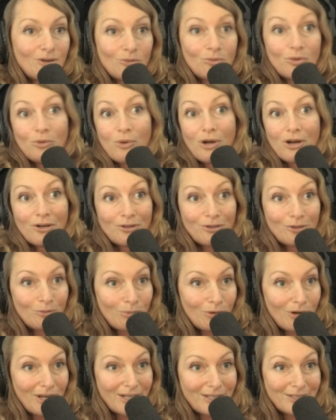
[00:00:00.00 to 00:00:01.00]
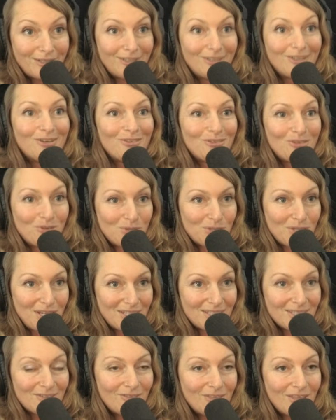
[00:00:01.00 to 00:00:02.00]
rewire your brain, you know, those
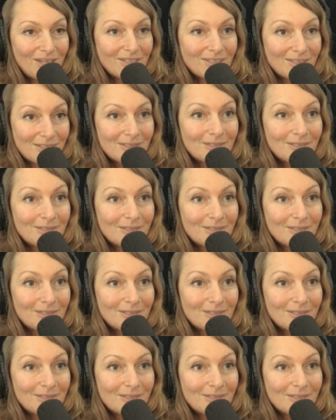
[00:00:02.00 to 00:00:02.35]
kinds of things.